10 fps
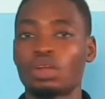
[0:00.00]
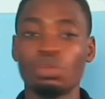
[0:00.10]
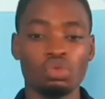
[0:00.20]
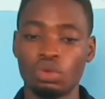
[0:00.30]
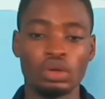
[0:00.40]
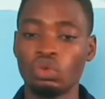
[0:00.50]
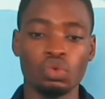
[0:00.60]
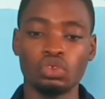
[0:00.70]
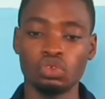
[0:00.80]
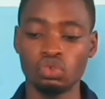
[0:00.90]
I don't
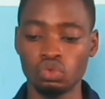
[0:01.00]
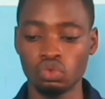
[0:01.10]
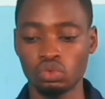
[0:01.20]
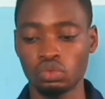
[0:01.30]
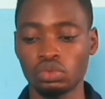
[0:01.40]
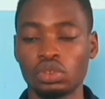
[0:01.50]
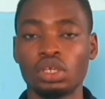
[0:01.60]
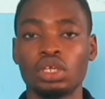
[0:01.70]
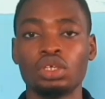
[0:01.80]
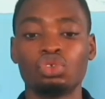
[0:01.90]
know what to do.
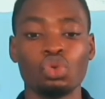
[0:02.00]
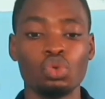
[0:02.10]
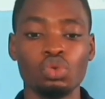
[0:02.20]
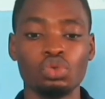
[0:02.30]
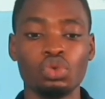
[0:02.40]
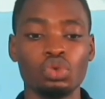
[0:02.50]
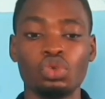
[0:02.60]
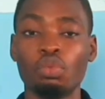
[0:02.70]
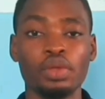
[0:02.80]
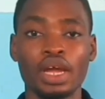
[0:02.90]
So
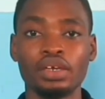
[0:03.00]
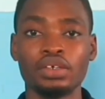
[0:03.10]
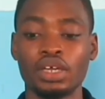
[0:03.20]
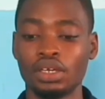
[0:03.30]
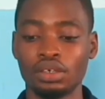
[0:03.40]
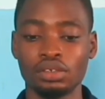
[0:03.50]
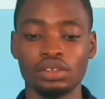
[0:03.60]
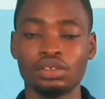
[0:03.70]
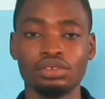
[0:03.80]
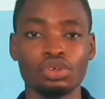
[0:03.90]
don't be angry and
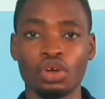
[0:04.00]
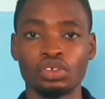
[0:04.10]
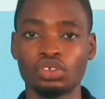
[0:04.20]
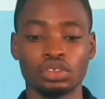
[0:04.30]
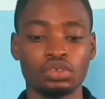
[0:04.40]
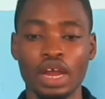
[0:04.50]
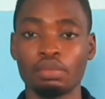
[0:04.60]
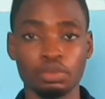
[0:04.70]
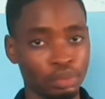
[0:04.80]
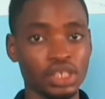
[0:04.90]

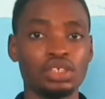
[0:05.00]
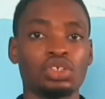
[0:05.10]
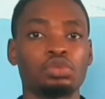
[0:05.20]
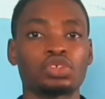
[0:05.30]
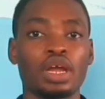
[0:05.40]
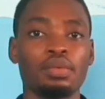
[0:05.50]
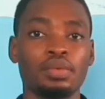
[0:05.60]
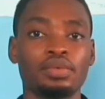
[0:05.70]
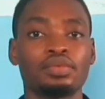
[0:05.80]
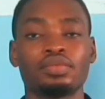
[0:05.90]
unsubscribe. Please subscribe
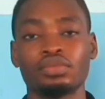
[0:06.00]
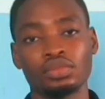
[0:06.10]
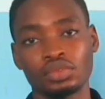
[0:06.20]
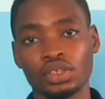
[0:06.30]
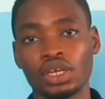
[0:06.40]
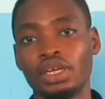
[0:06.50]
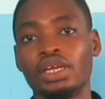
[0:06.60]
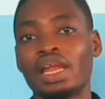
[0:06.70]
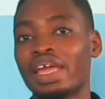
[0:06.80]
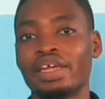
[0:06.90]
and
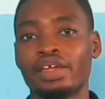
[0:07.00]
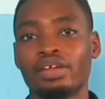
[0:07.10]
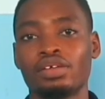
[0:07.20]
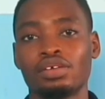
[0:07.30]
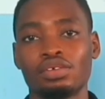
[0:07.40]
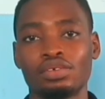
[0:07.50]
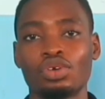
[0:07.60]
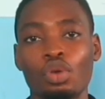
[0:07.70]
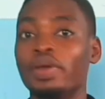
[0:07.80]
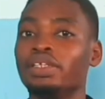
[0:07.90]
then like,
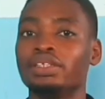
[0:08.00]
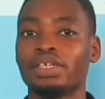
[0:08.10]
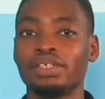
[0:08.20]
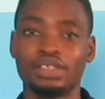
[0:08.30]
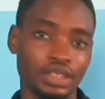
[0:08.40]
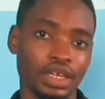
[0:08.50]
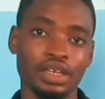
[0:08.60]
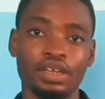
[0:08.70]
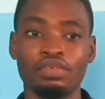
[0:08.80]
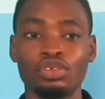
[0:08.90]
comment and
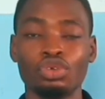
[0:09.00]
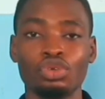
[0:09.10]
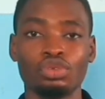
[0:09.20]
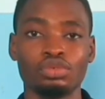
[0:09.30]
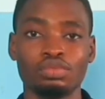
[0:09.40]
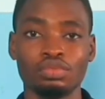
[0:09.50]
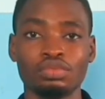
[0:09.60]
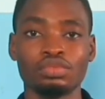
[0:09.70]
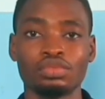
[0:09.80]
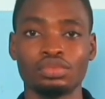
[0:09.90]
share the video.
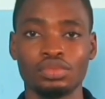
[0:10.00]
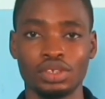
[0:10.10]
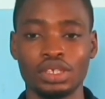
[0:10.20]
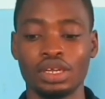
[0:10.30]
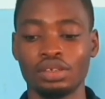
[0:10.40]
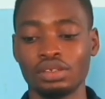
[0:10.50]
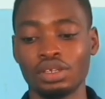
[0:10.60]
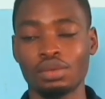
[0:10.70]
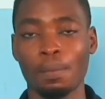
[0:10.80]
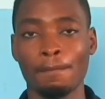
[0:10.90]
Share,
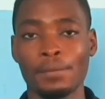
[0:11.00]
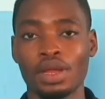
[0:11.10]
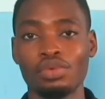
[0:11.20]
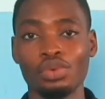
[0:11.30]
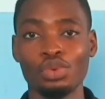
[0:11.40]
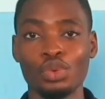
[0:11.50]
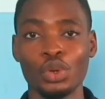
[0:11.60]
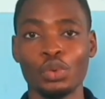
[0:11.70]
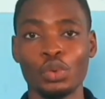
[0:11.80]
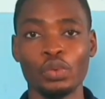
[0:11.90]
and
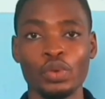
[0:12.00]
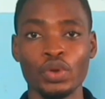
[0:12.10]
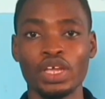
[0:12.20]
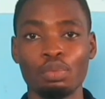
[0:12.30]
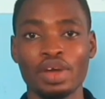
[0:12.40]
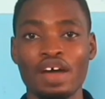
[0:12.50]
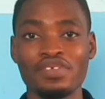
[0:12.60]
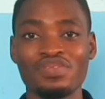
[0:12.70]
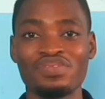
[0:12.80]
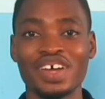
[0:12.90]
we will keep
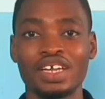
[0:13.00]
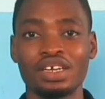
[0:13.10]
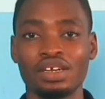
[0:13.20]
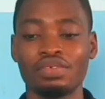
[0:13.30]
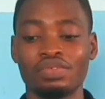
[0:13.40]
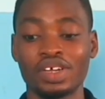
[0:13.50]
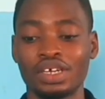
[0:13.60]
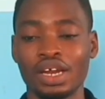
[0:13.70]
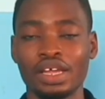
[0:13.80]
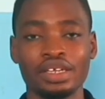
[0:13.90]
having fun,
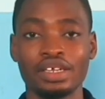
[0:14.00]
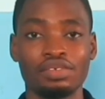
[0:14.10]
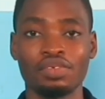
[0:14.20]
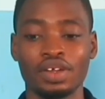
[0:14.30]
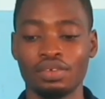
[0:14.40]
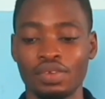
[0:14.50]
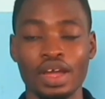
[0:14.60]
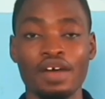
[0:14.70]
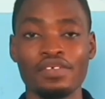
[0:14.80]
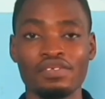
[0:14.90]
like just fun.
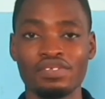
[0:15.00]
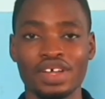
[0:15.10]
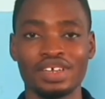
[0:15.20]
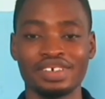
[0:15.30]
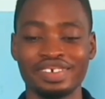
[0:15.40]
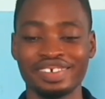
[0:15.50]
We're having fun.